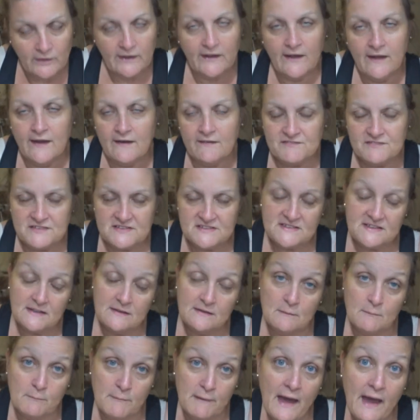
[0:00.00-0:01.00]
have to
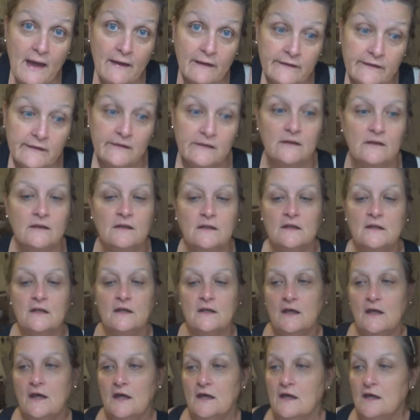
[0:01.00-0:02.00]
send them back.
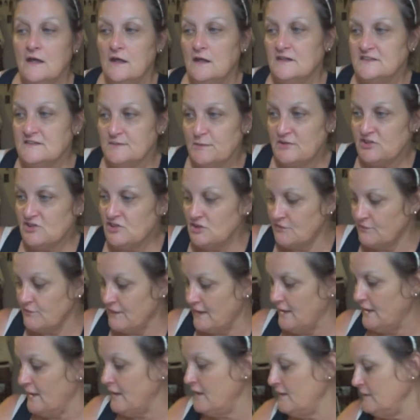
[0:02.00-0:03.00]
And especially if
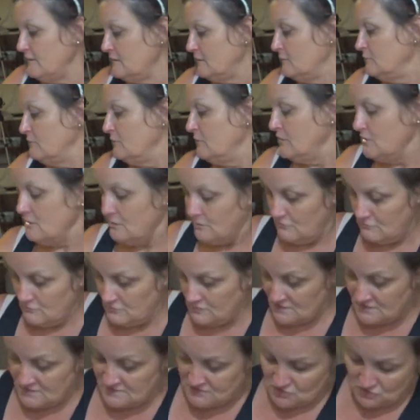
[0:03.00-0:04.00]
I like them. Oh,
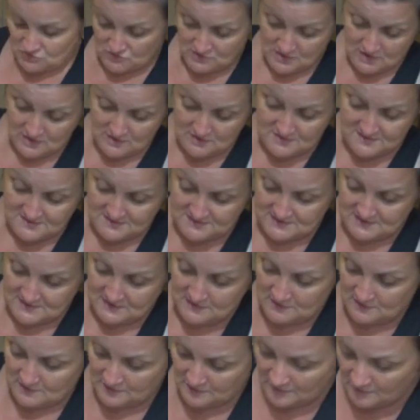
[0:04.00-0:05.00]
these are
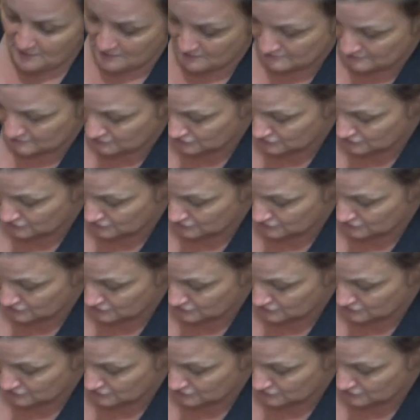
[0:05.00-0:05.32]
nice. Yeah,